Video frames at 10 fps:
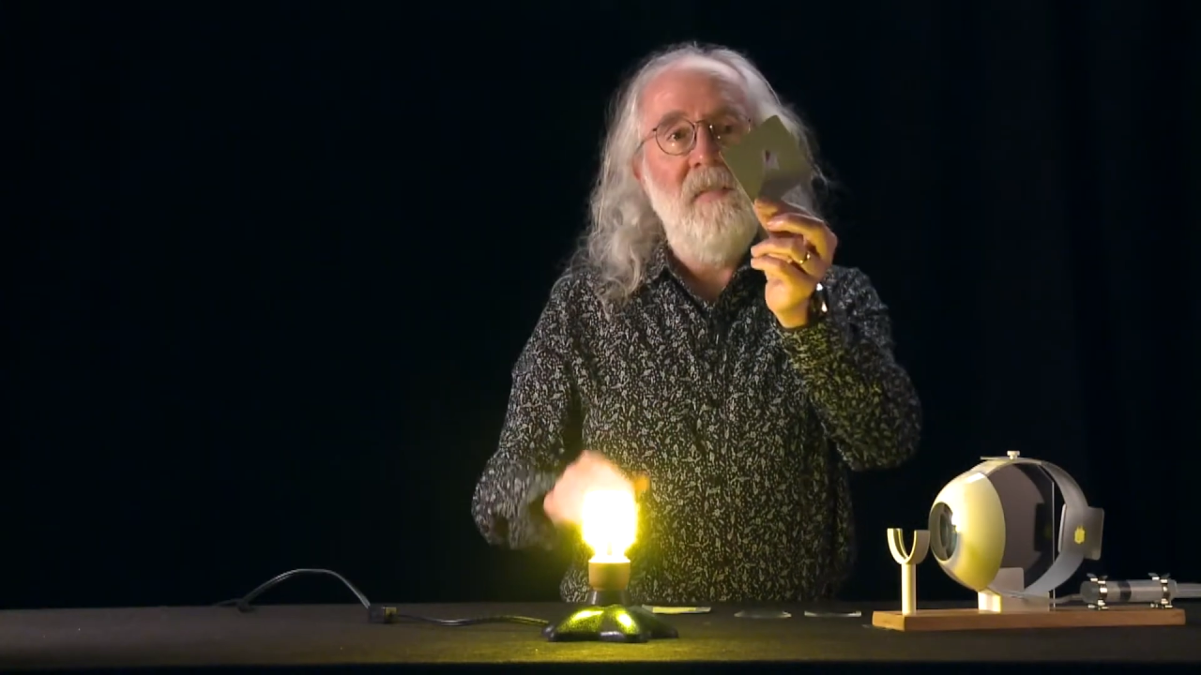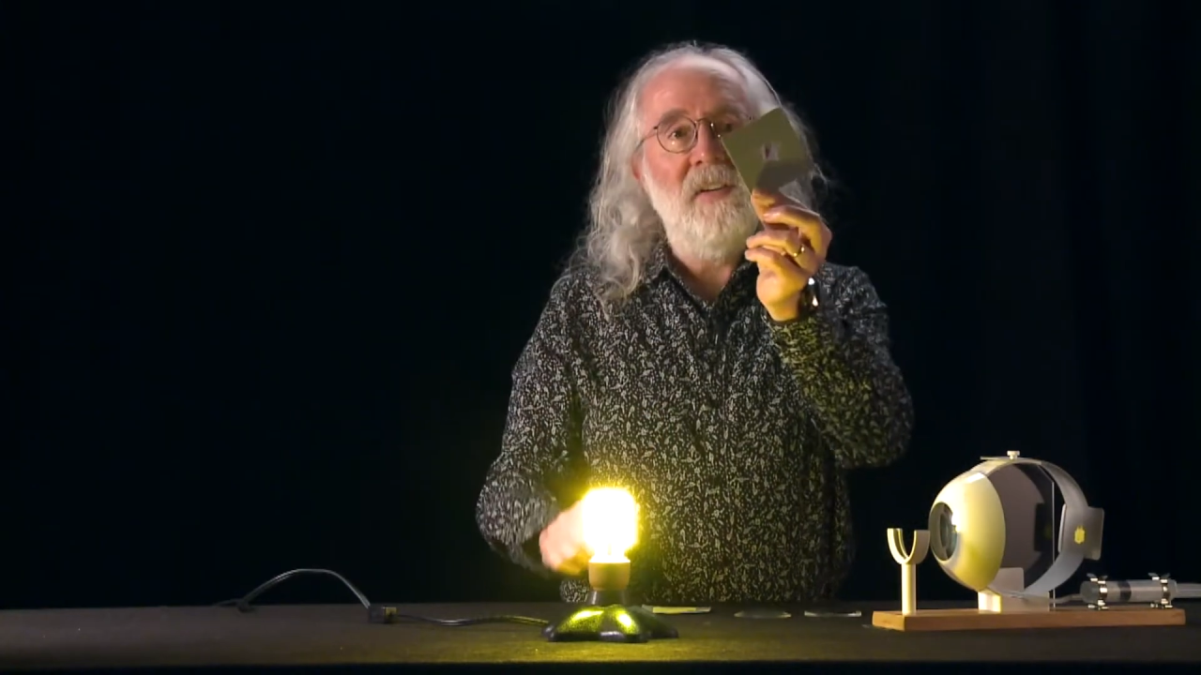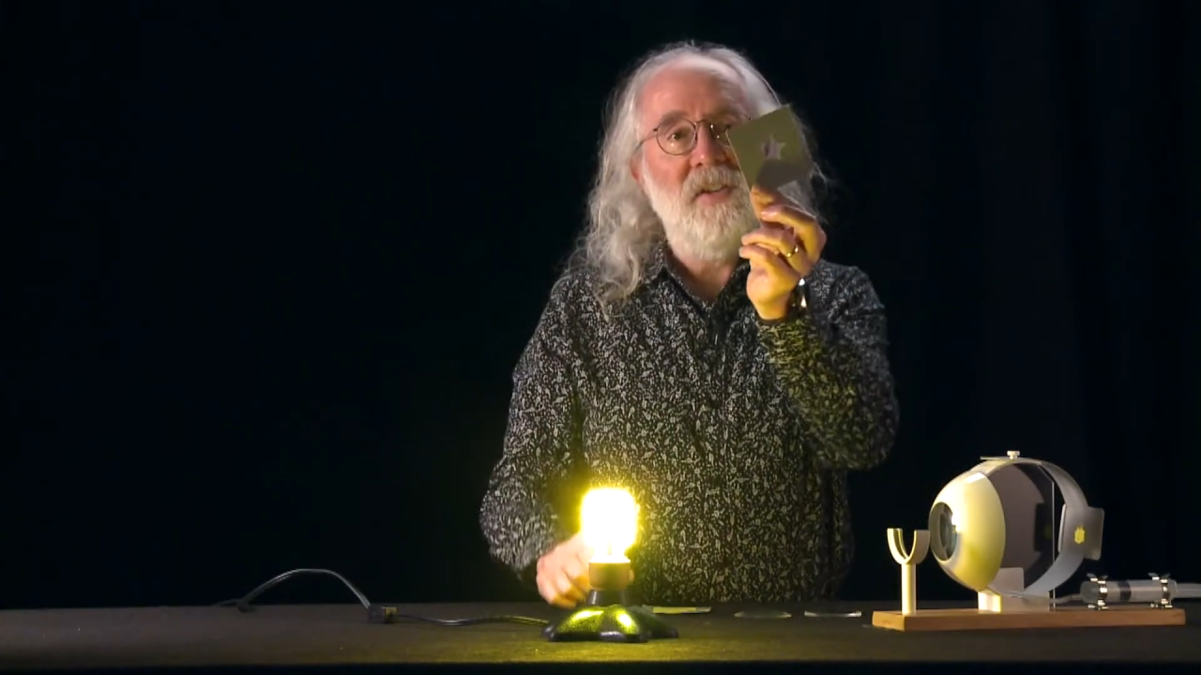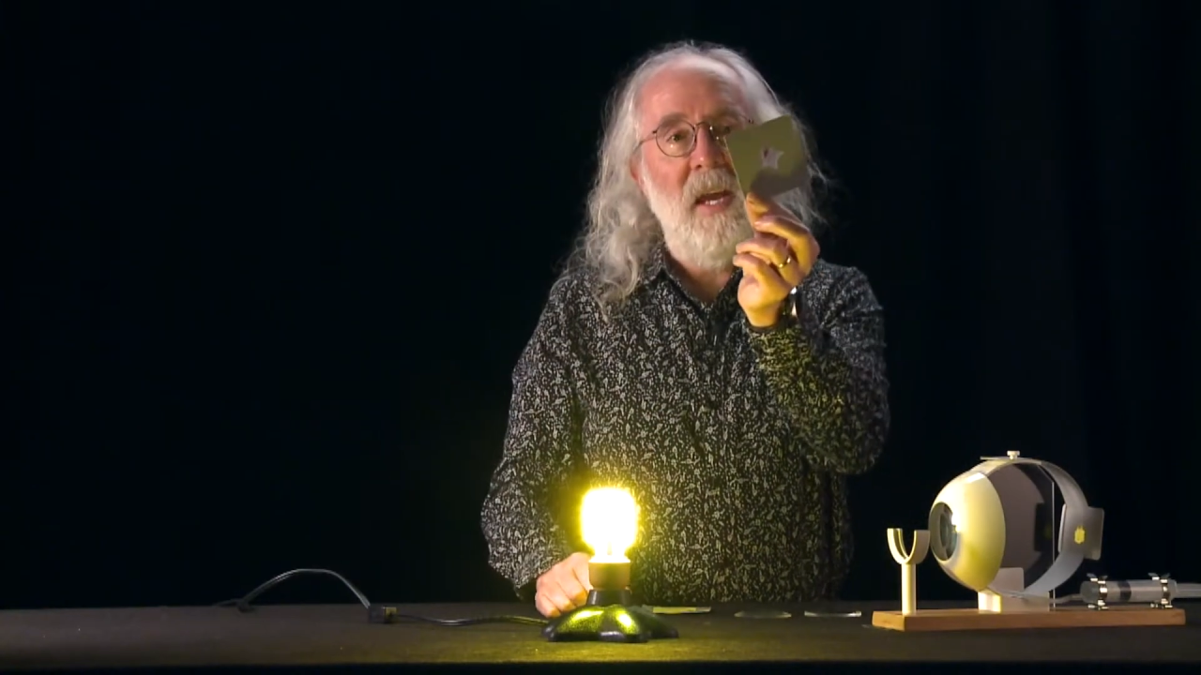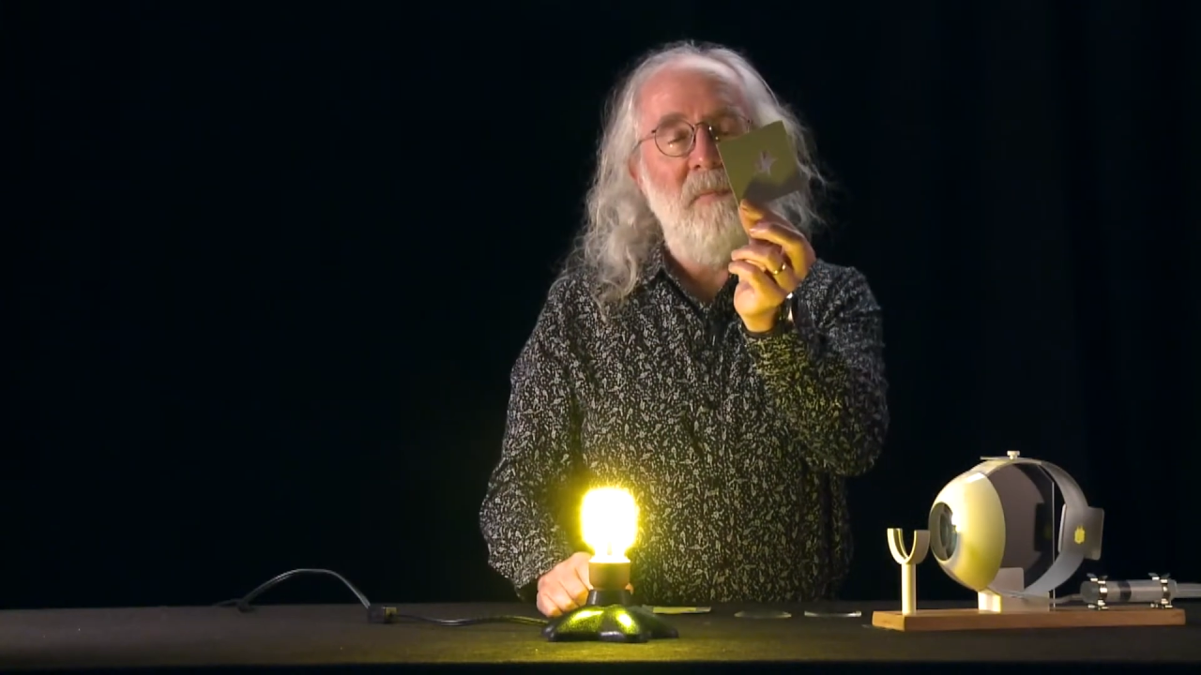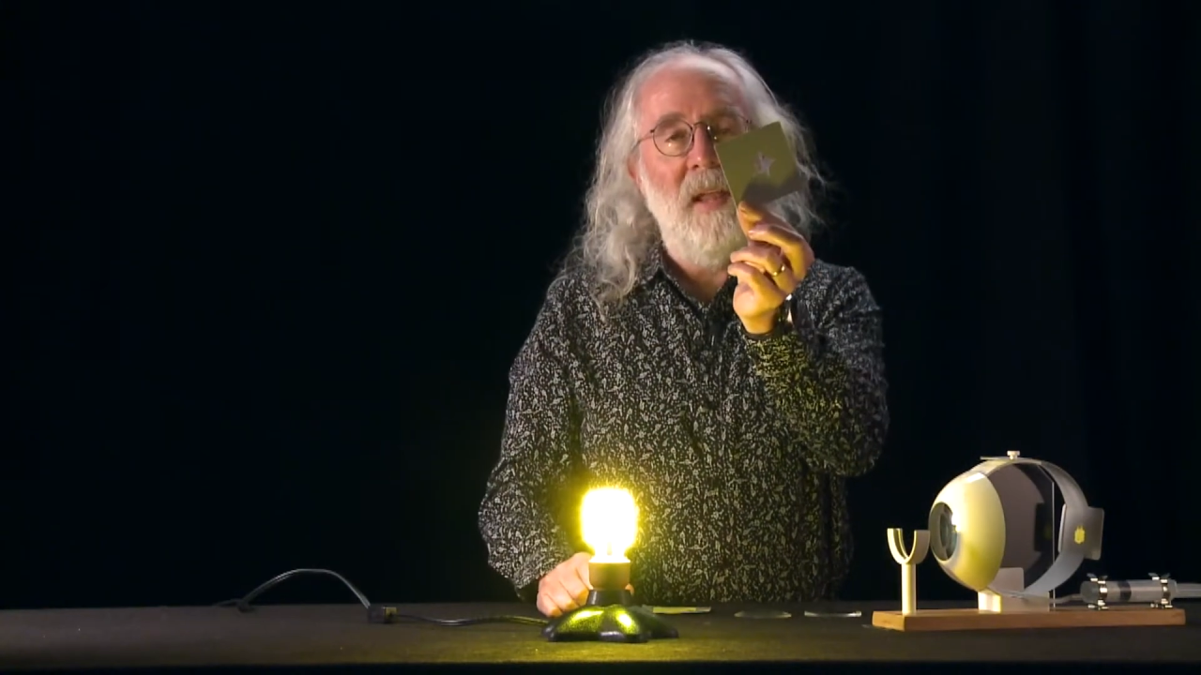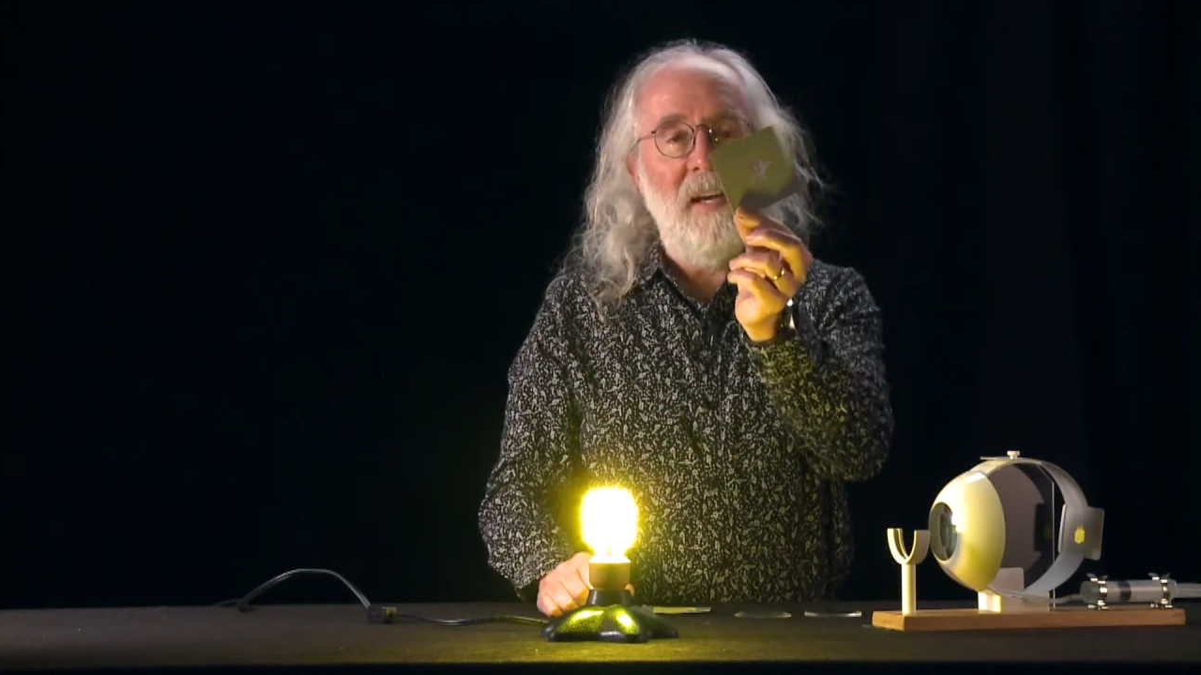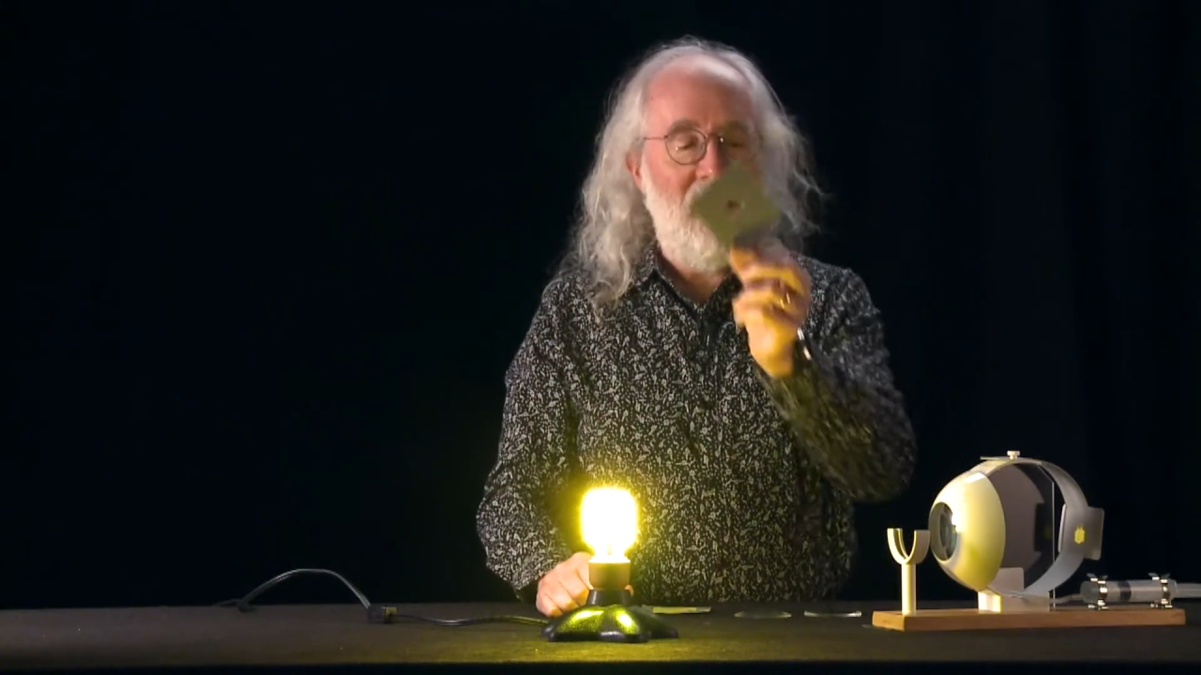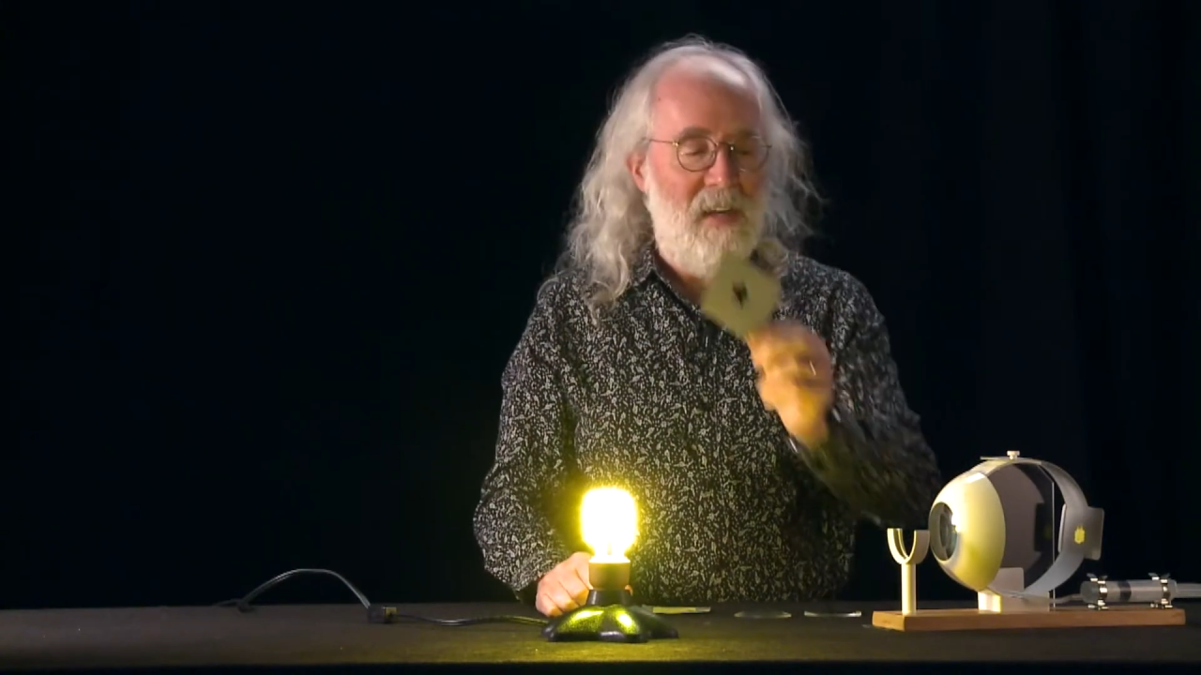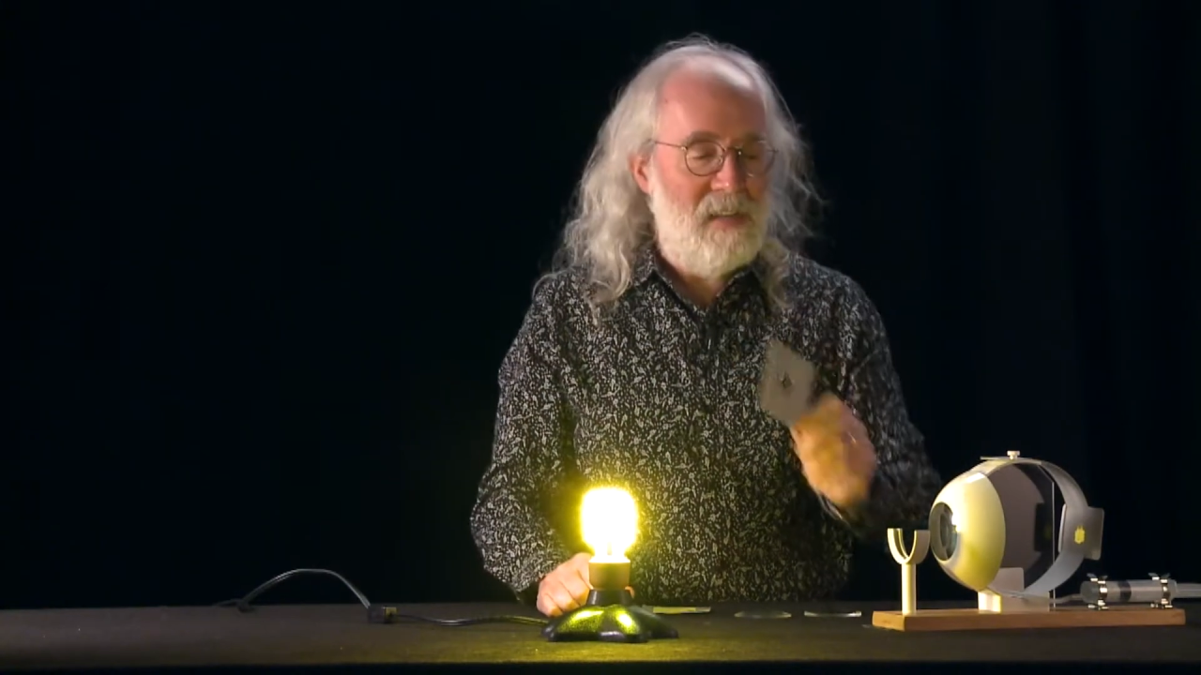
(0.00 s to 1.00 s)
a shape
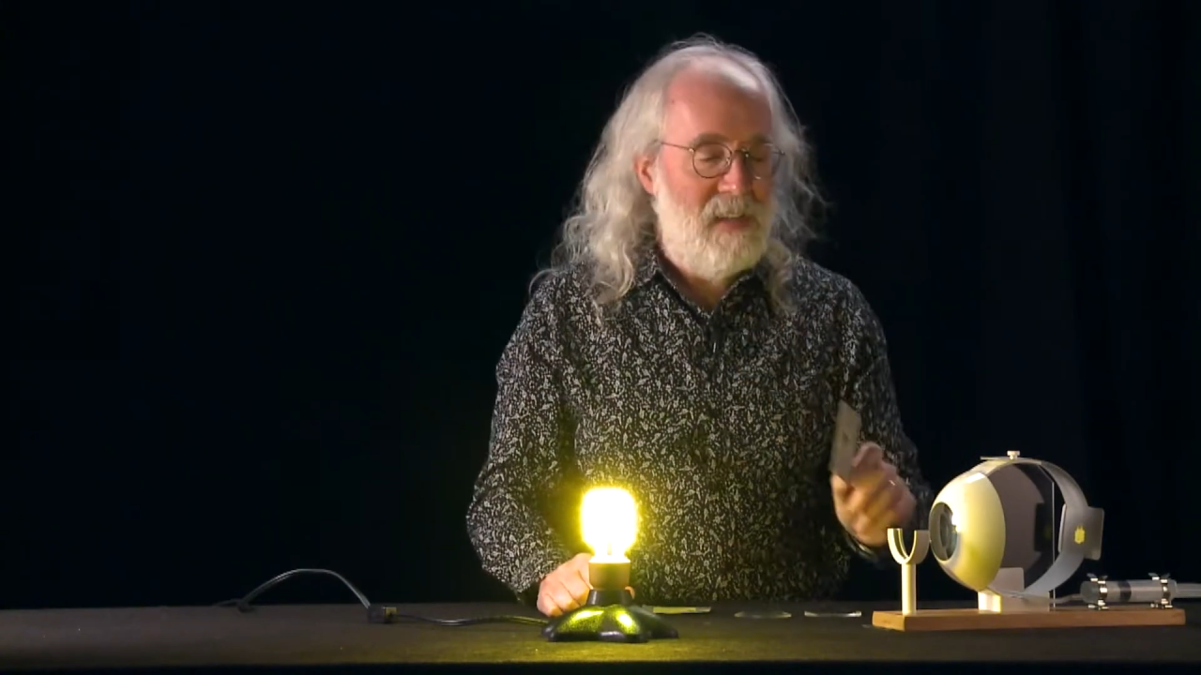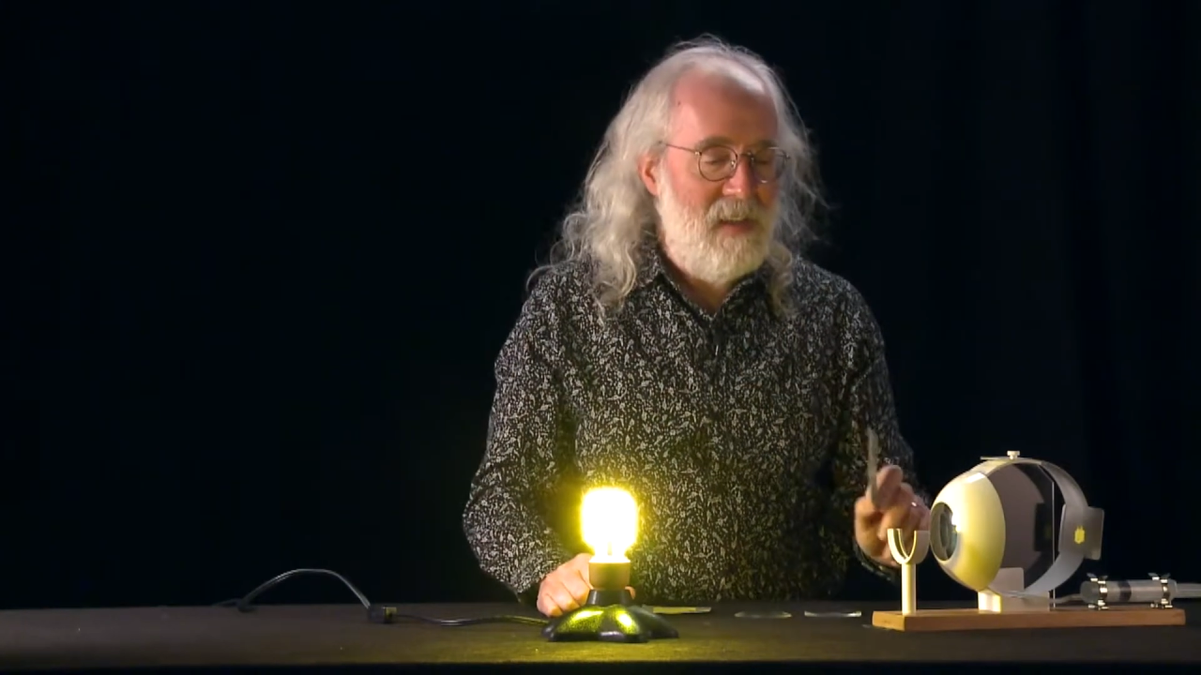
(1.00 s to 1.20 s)
like this